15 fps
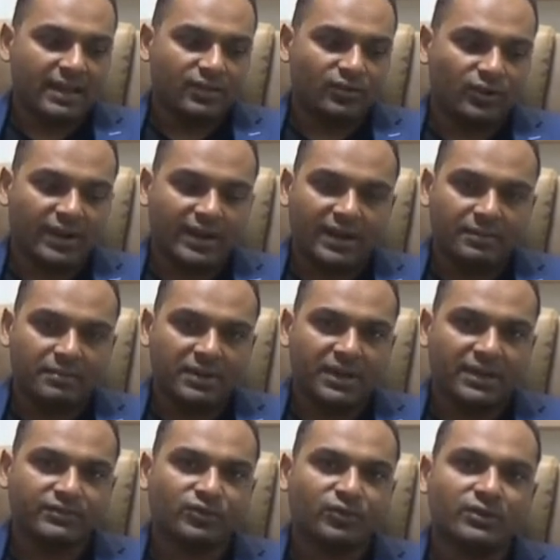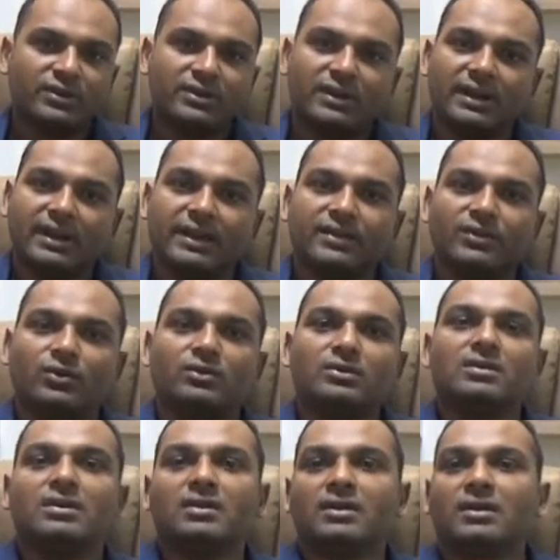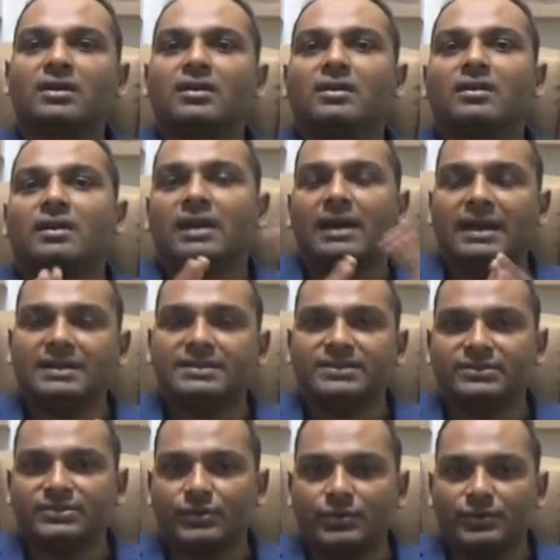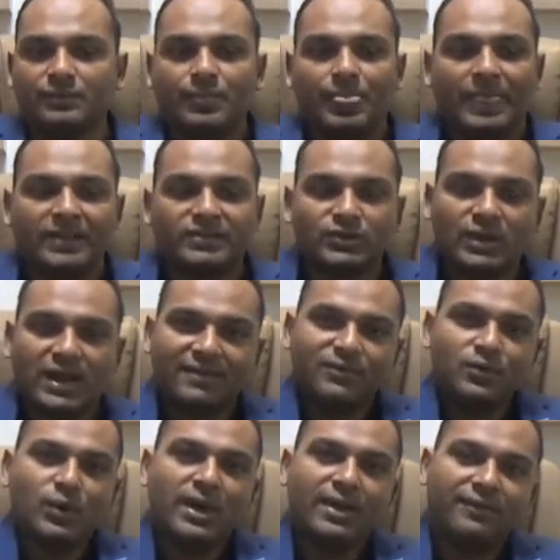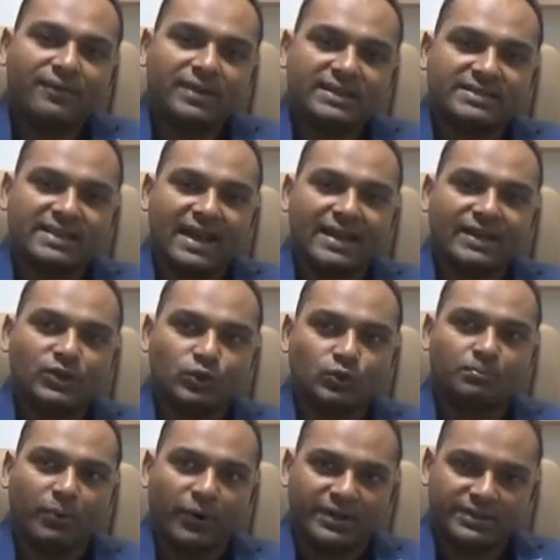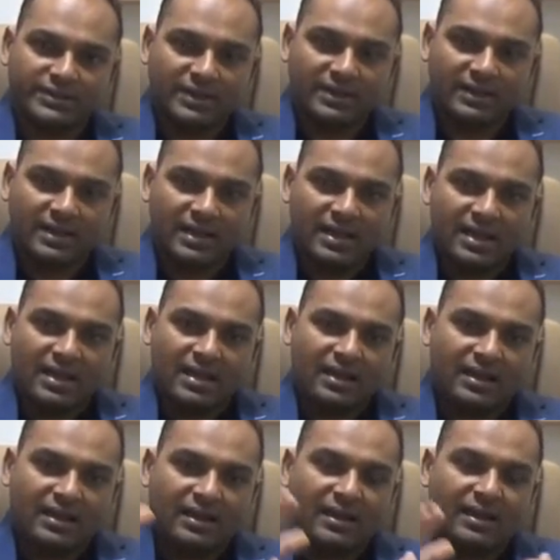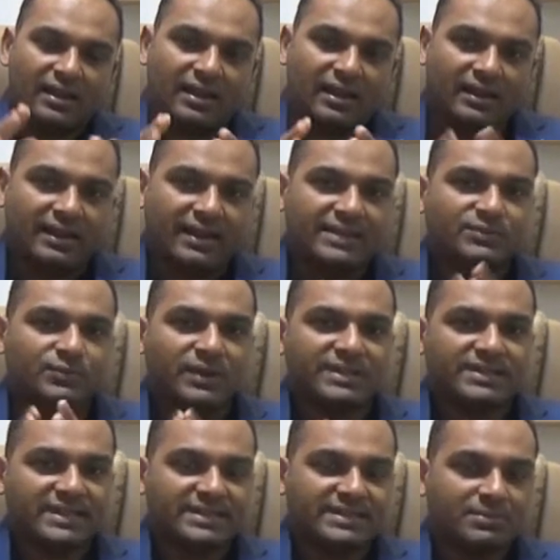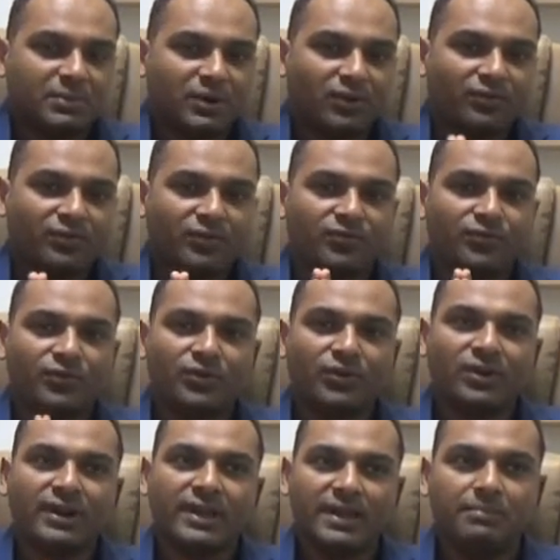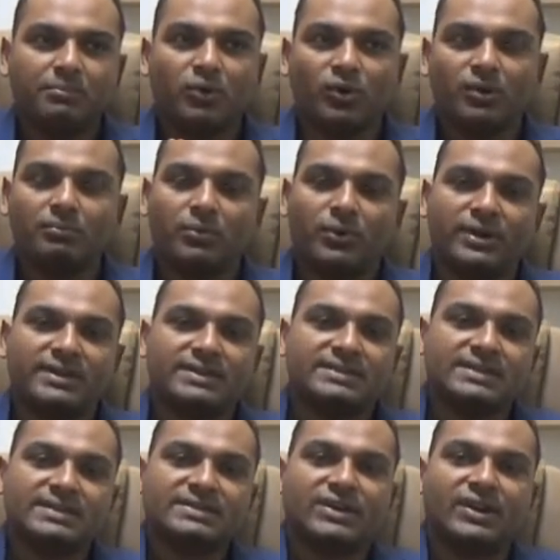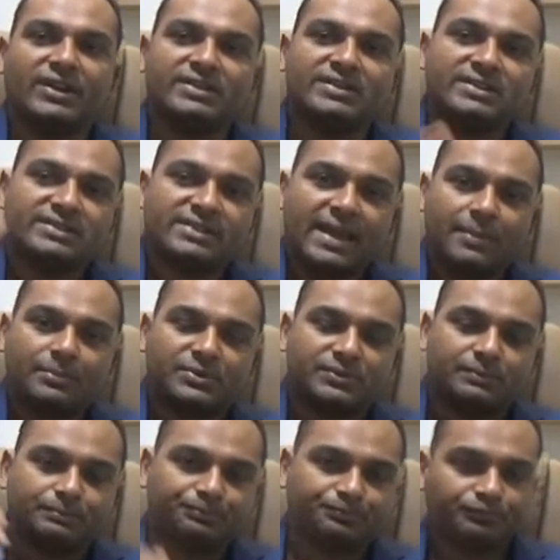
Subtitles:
Your academic is good and your IELTS is good. So now you have designed 2 points. Let's discuss about the third important point, is the strategic steps.